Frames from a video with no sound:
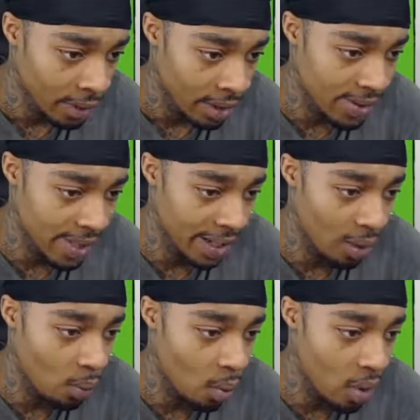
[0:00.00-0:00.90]
They're saying
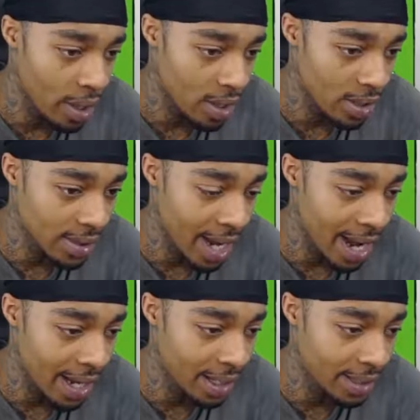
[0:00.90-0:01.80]
the Warriors
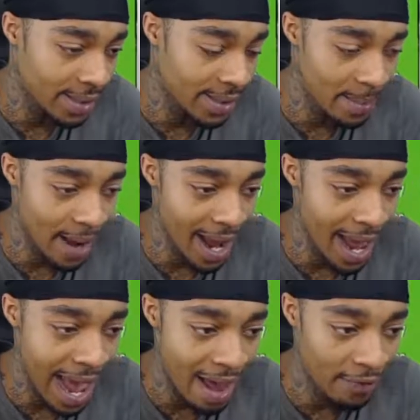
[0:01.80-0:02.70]
had
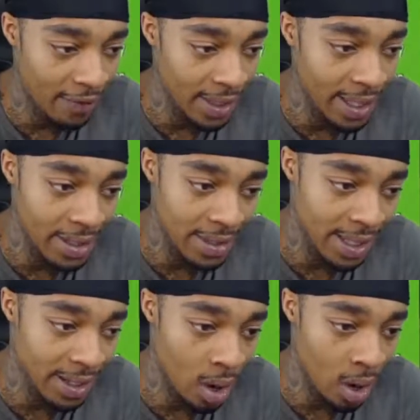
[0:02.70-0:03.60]
semi-half a
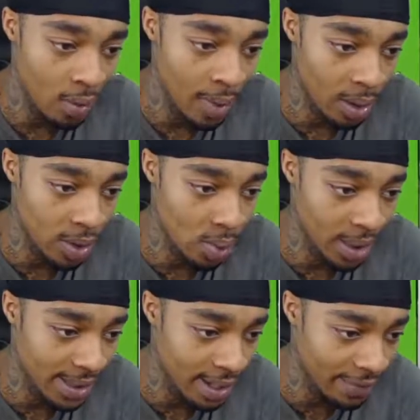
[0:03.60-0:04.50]
easy and hard route
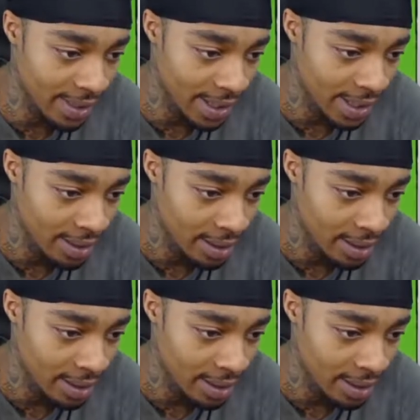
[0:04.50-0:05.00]
2017.